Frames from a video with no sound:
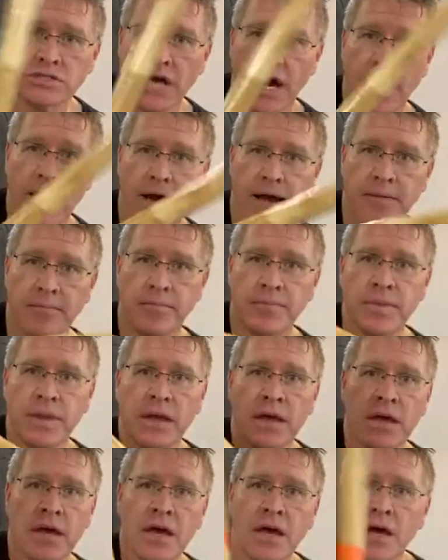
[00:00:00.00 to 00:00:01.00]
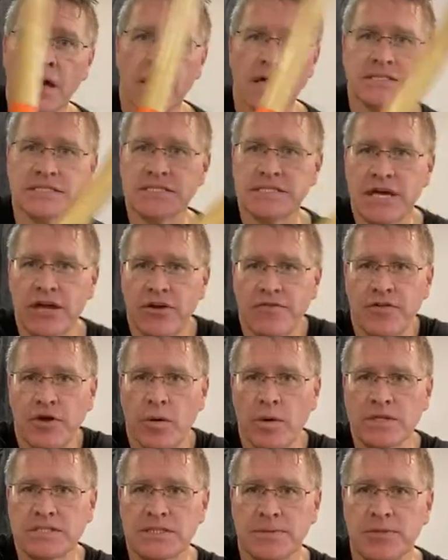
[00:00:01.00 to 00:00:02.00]
time because he's
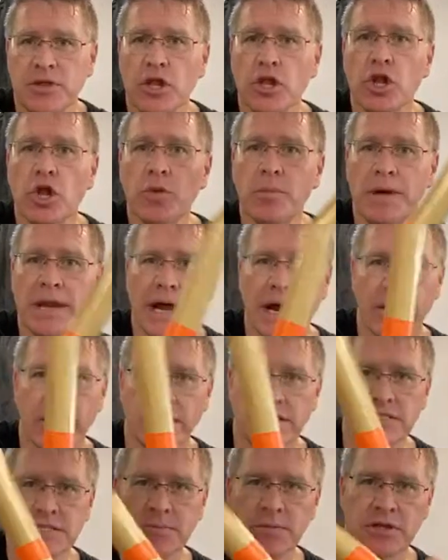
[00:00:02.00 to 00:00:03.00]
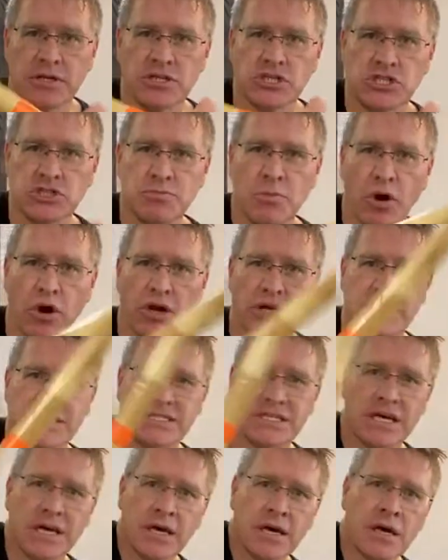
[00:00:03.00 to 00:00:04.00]
interviewing some of the luminaries, some of the smartest